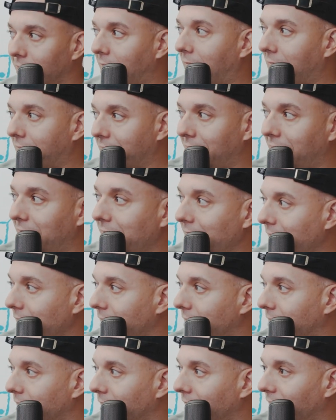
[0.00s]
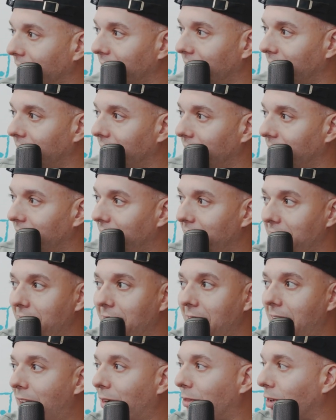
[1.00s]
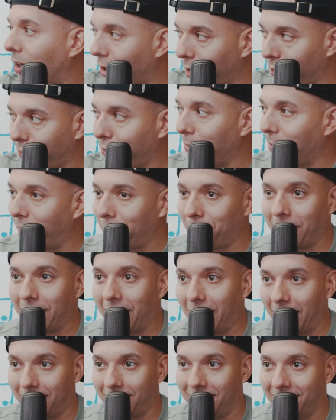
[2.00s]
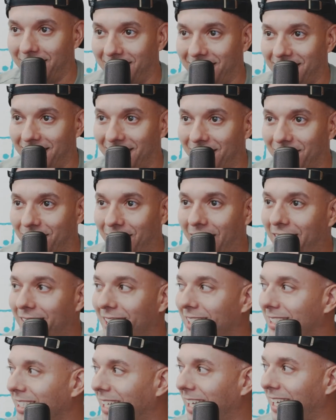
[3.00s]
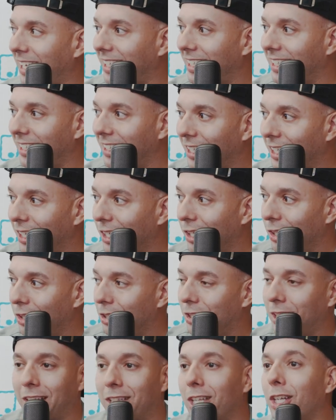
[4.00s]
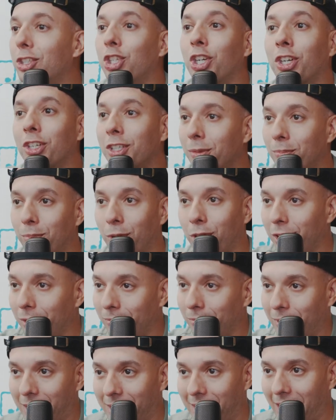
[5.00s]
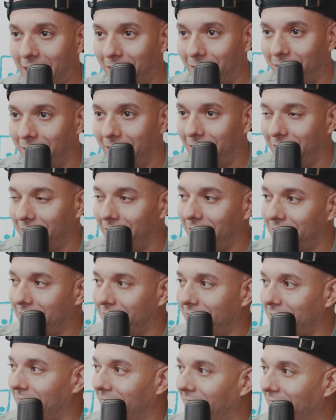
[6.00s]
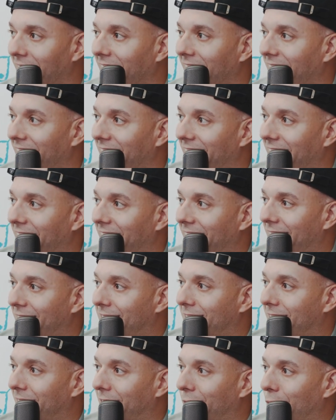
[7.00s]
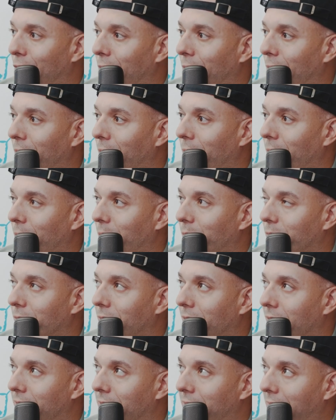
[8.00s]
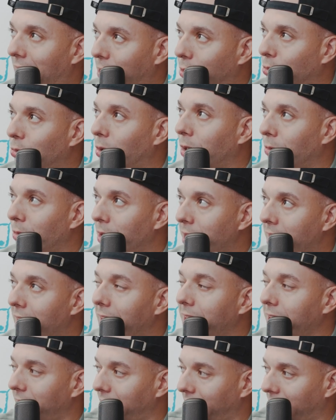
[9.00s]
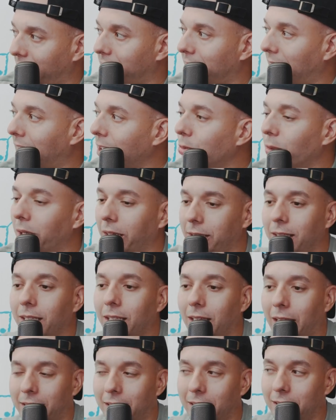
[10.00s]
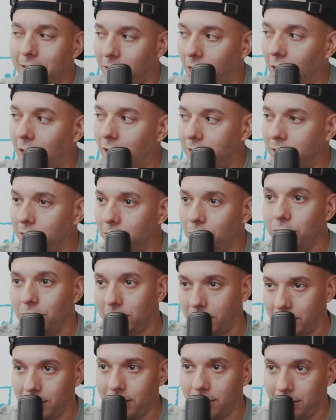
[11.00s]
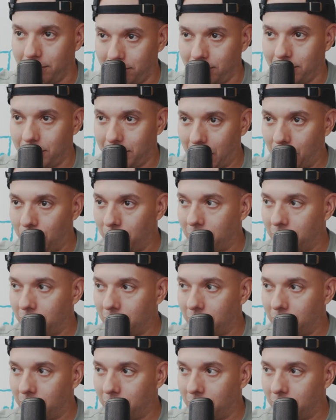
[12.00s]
got the keys, never heard from them again, right? It's like the churn and burn mentality. And it's that's where we get things. That's where I think like these lawsuits that we're